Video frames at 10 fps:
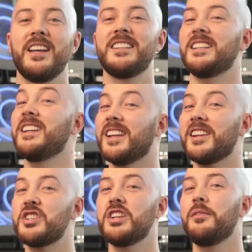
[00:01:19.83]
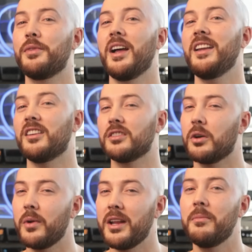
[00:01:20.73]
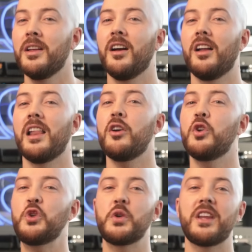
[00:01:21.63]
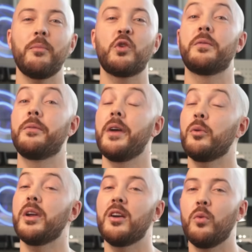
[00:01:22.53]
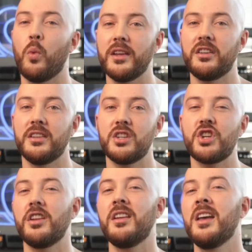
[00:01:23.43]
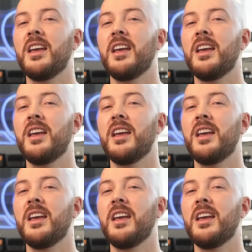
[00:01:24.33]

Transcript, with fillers: Its intelligent flight algorithm allows you to adapt to varying wind conditions,